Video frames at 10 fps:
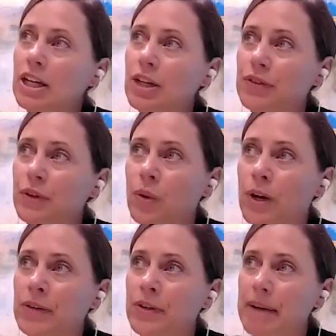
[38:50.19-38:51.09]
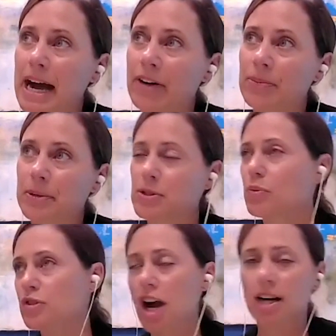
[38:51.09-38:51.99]
if you're going to empower people, so
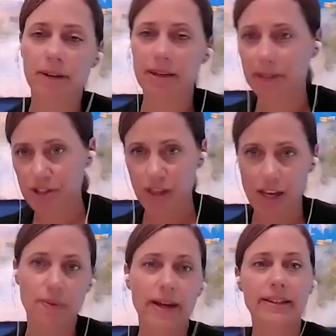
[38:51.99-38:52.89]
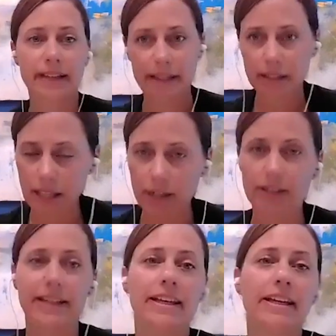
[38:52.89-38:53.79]
we talked about a bunch of things, right? Like
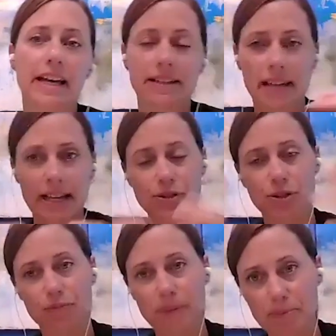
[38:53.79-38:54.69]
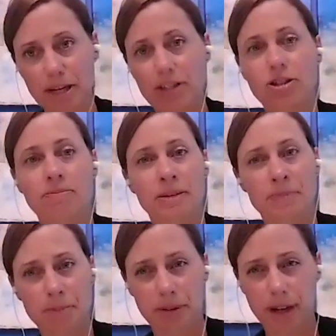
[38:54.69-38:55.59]
clarity and sort of big picture, and make
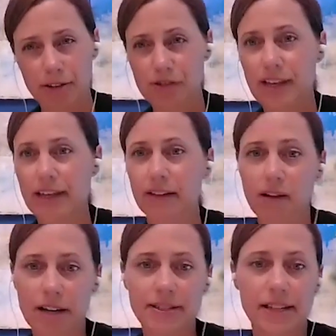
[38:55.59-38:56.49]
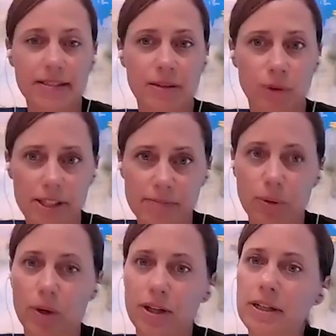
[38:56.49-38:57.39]
people understand the context and what's
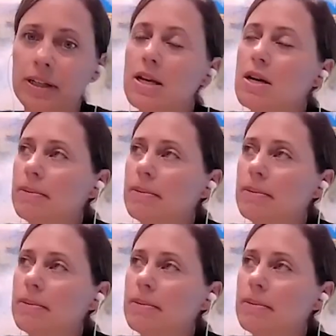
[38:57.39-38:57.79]
important.